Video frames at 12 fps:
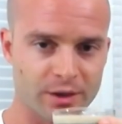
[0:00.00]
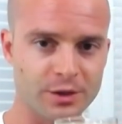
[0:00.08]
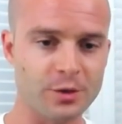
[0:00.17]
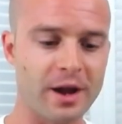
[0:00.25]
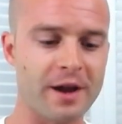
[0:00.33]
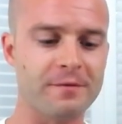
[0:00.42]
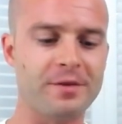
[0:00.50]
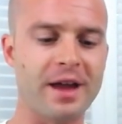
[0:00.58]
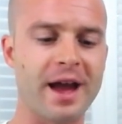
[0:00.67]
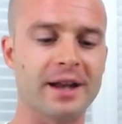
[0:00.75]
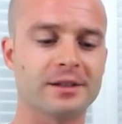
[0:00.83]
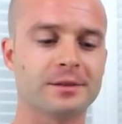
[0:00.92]
You have
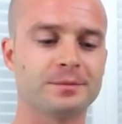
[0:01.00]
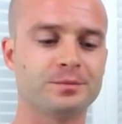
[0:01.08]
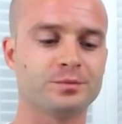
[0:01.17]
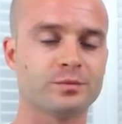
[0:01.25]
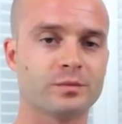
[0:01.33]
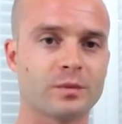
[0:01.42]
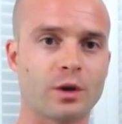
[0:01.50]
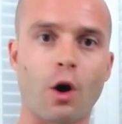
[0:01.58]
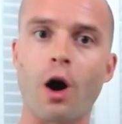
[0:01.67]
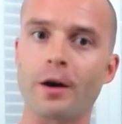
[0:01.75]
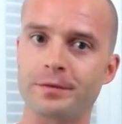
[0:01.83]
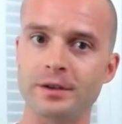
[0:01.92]
that
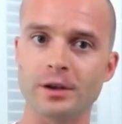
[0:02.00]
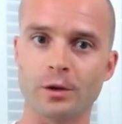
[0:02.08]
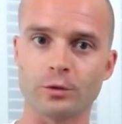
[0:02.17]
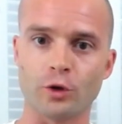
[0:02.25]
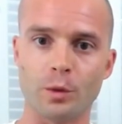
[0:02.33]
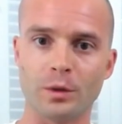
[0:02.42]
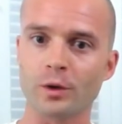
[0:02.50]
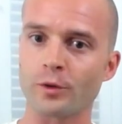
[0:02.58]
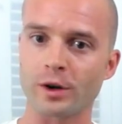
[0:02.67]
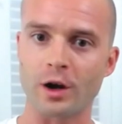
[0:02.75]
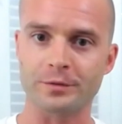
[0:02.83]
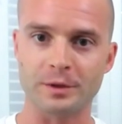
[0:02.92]
coffee aroma
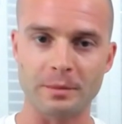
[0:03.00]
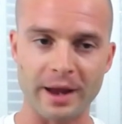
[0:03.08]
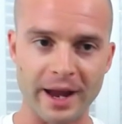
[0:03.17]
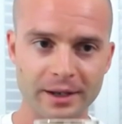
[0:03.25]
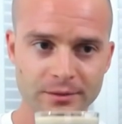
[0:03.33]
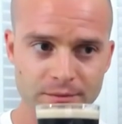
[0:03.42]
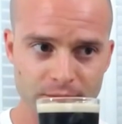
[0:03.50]
right off the bat.